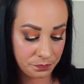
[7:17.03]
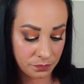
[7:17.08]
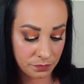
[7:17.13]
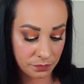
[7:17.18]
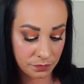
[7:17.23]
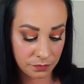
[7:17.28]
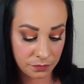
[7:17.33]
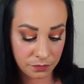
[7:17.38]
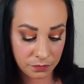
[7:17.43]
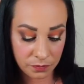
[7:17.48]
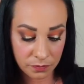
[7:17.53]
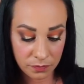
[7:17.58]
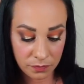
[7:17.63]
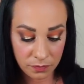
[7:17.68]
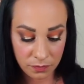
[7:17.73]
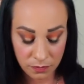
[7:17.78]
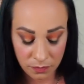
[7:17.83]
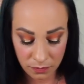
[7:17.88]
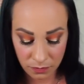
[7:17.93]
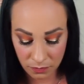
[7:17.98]

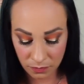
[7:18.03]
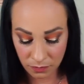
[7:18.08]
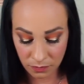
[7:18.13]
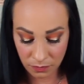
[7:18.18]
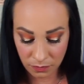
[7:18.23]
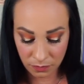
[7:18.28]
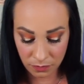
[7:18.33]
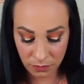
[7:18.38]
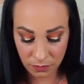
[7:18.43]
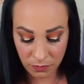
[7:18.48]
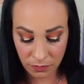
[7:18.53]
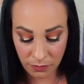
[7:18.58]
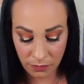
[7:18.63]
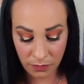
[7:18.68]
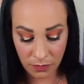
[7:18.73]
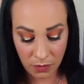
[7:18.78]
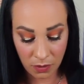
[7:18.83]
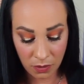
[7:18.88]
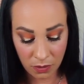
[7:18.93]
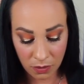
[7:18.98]

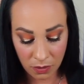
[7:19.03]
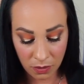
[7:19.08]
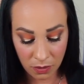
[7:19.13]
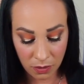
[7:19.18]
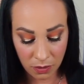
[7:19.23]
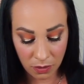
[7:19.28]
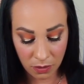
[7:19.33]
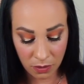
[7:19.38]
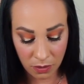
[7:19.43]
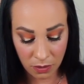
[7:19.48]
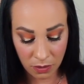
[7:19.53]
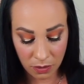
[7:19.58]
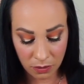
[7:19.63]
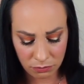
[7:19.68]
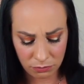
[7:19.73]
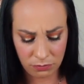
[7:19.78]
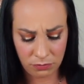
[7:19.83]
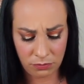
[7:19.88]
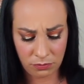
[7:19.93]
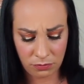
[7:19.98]

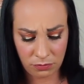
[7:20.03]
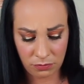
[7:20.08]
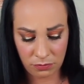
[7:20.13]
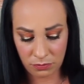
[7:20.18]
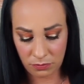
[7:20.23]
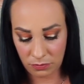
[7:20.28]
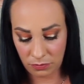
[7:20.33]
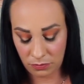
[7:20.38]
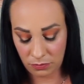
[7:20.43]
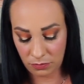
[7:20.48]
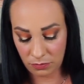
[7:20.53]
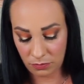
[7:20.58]
(no one is talking)